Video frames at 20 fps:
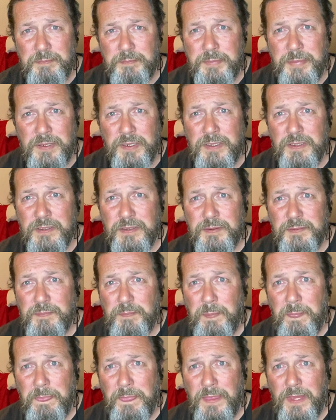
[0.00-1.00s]
But
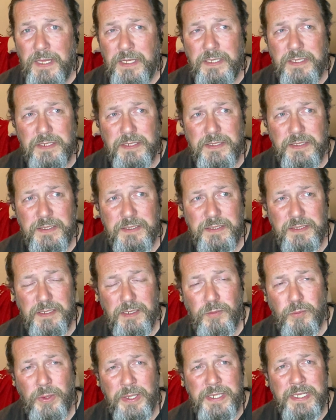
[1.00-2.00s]

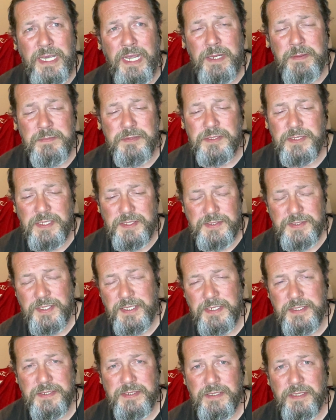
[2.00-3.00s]
away games this
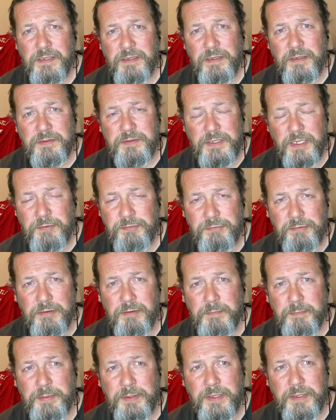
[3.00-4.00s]
season are
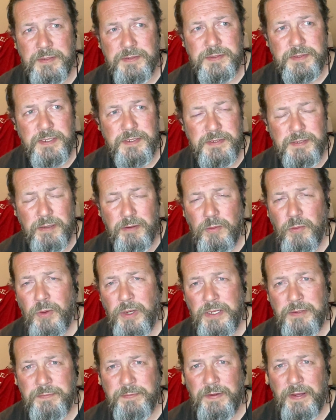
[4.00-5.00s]
different because there's no
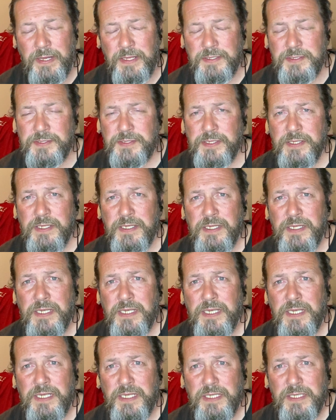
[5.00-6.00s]
away fans.
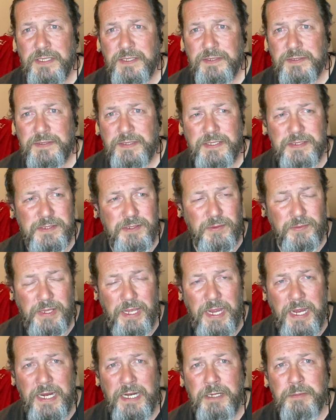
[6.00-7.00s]
There's not
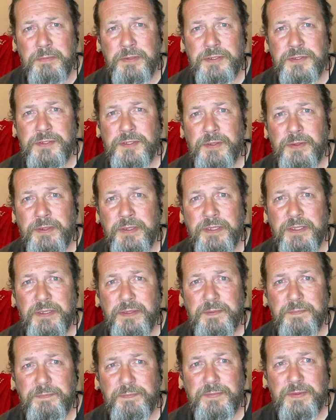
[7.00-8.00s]
that element to it,
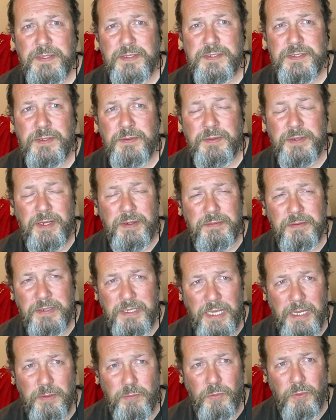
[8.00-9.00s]
so I don't
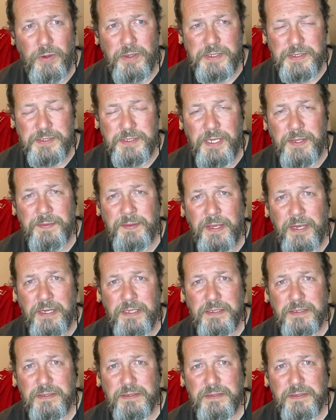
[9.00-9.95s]
get why he's done that.